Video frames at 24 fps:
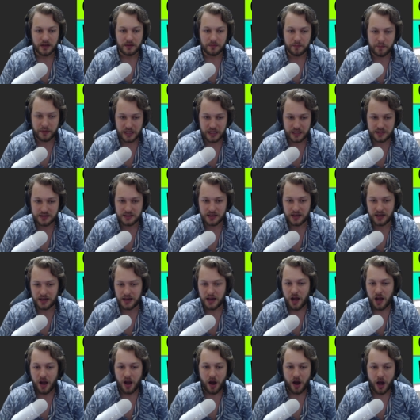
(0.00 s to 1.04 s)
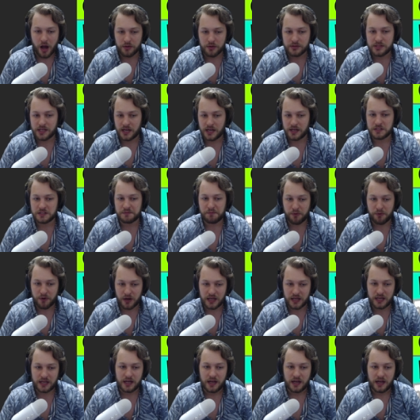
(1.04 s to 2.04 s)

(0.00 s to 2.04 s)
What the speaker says: B tier, I'd say it's pretty